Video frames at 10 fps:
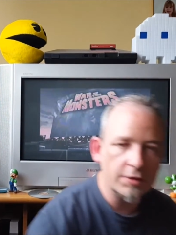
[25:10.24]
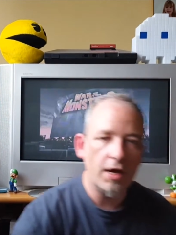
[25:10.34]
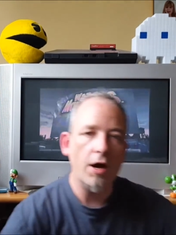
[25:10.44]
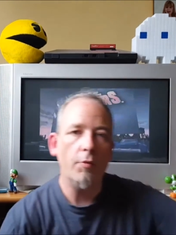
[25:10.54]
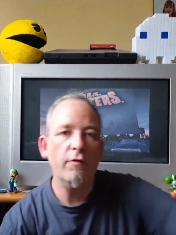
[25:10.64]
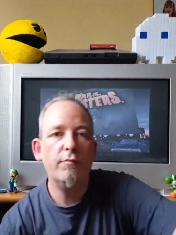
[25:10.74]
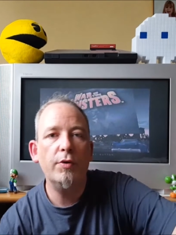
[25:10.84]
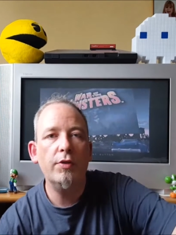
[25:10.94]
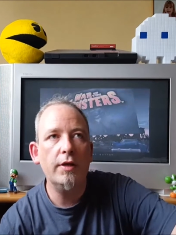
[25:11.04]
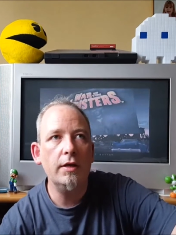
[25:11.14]
start with,
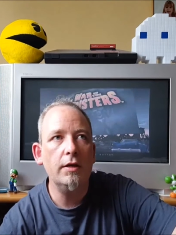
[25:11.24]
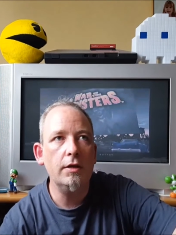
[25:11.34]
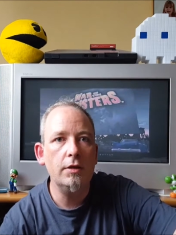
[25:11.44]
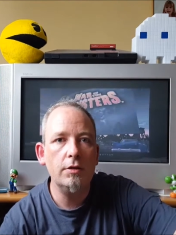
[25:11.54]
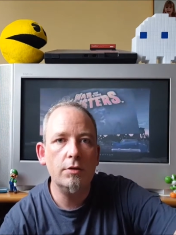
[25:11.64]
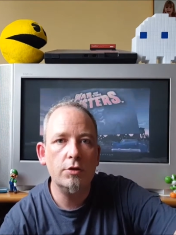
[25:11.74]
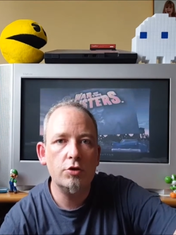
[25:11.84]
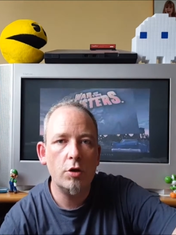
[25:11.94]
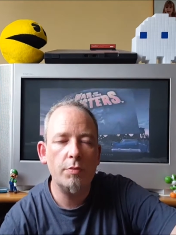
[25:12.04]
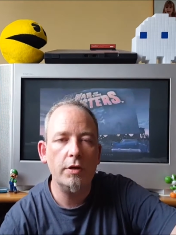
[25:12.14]
but the
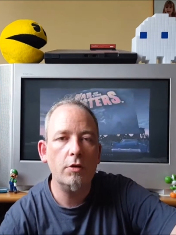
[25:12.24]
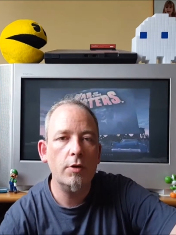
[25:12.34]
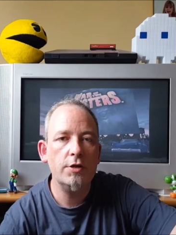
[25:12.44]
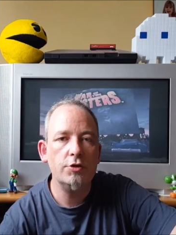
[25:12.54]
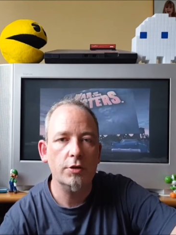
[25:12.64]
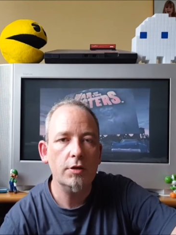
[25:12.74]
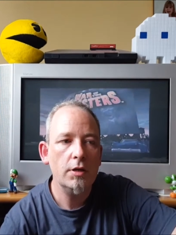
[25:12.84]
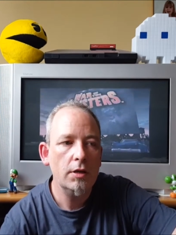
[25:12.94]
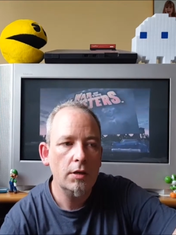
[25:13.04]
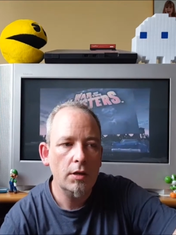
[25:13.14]
shop in question
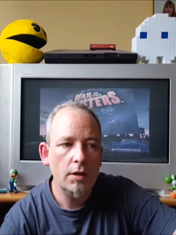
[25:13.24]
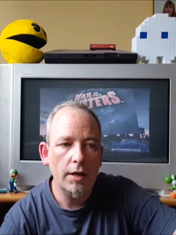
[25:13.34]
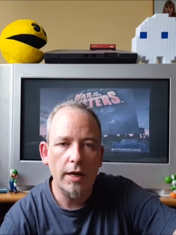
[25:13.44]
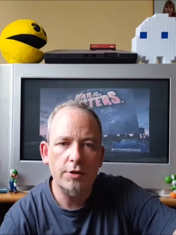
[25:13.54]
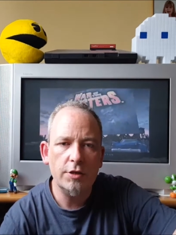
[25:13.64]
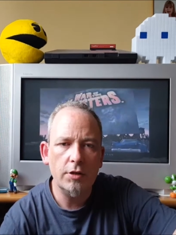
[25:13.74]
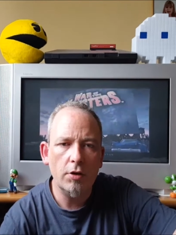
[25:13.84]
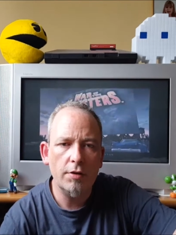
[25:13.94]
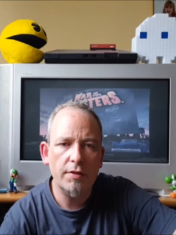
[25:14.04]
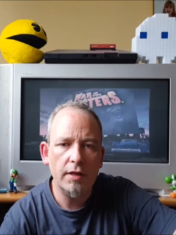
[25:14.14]
had actually
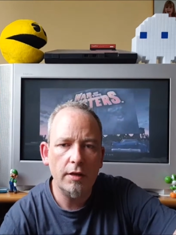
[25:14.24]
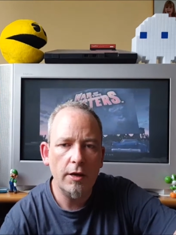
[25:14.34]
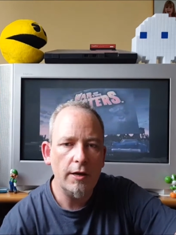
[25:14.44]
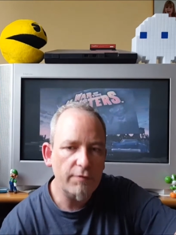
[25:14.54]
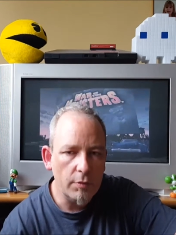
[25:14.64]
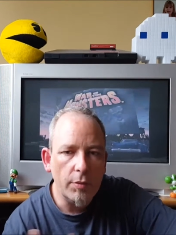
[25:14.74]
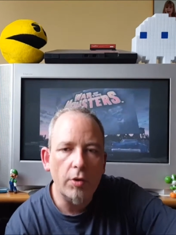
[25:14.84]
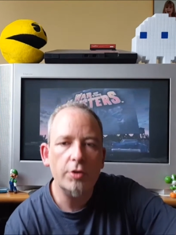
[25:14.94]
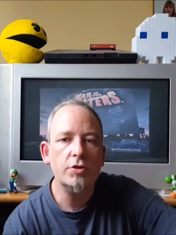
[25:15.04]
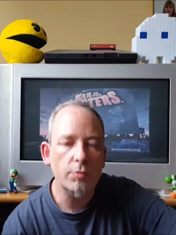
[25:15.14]
got a thing, if you
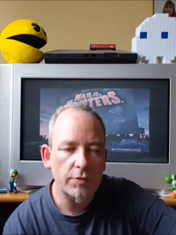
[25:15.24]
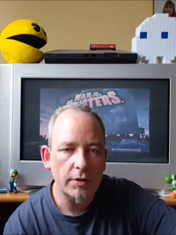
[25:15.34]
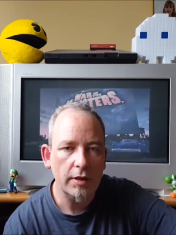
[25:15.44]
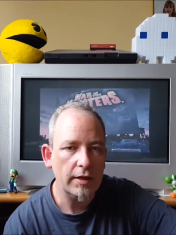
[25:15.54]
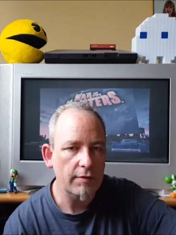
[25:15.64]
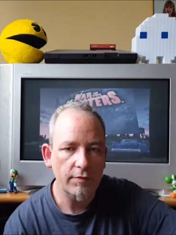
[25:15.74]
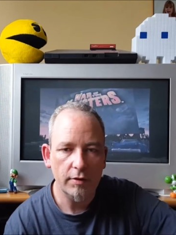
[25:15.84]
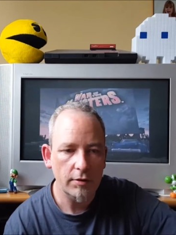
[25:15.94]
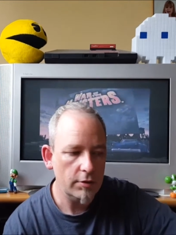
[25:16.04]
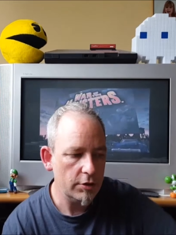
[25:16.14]
buy something they give
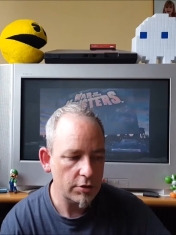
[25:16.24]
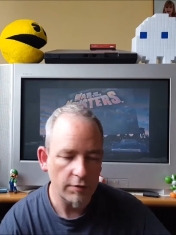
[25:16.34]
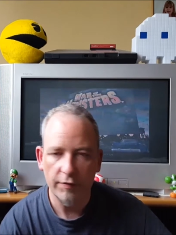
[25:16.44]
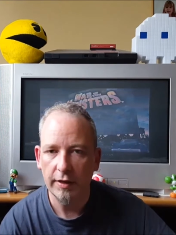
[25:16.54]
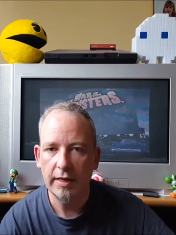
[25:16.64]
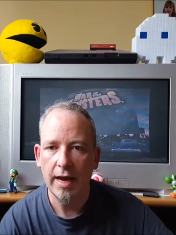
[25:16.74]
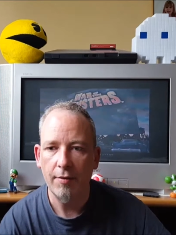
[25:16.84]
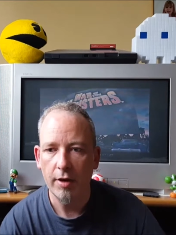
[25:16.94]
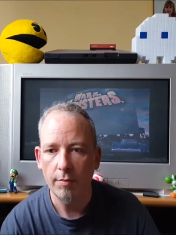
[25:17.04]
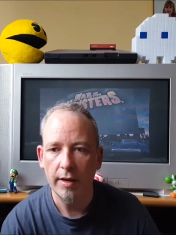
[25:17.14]
you your stuff in a
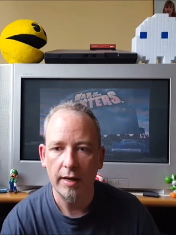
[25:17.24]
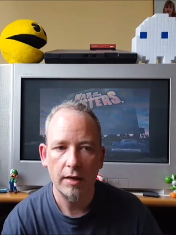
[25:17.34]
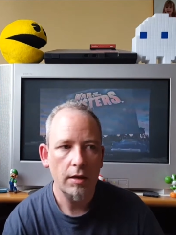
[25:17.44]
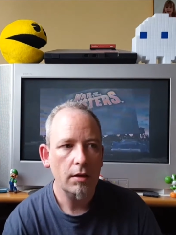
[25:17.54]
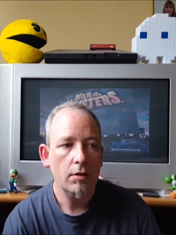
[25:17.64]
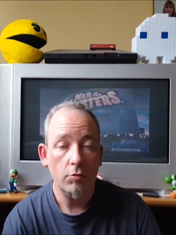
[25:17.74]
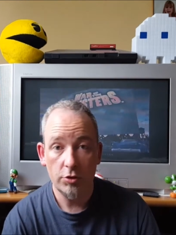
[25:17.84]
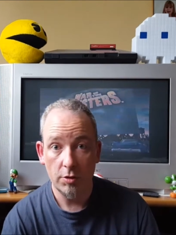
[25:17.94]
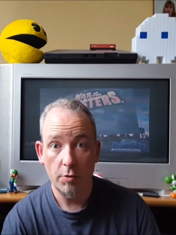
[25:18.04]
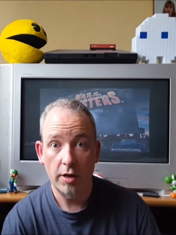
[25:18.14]
carrier bag,
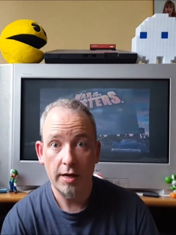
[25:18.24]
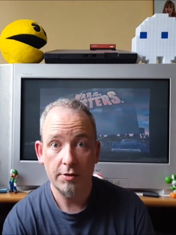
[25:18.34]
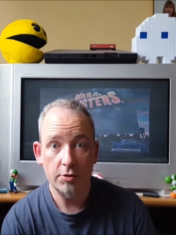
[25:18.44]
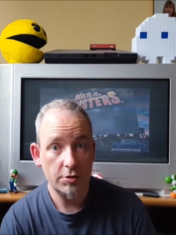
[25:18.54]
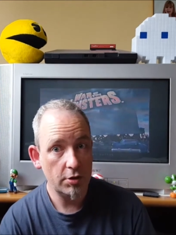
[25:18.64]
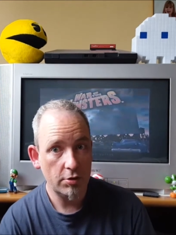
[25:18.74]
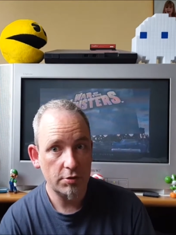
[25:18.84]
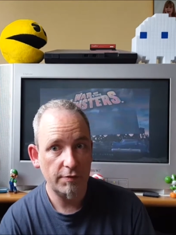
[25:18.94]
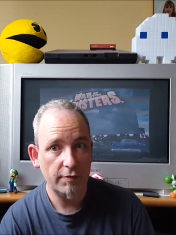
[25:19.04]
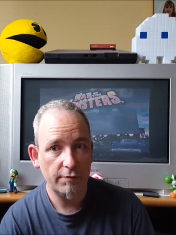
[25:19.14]
which I might add doesn't
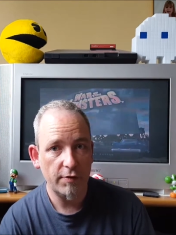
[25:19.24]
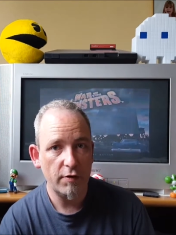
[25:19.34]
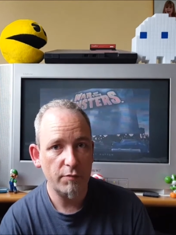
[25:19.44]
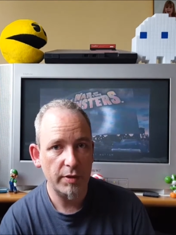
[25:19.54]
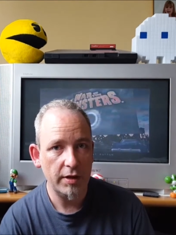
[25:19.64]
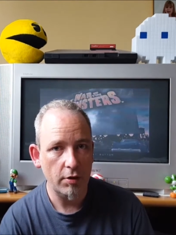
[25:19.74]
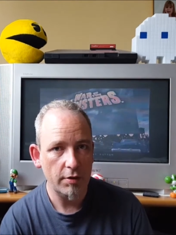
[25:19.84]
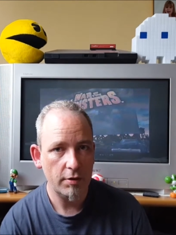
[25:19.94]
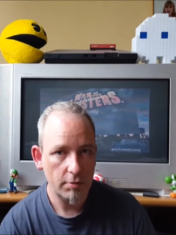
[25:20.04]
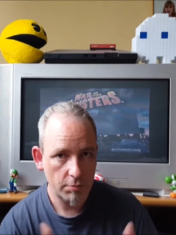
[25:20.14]
cost 5p
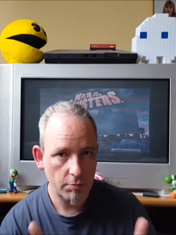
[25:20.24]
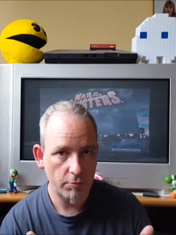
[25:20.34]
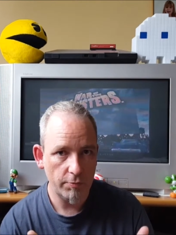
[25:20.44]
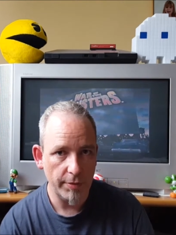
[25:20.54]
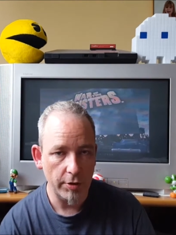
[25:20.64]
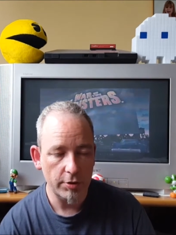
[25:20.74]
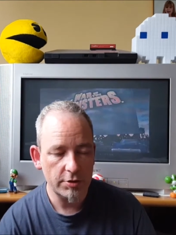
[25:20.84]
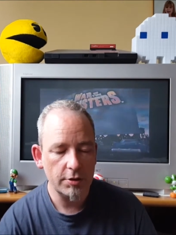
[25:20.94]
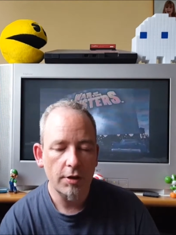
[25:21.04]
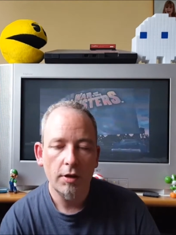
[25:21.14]
either, bonus.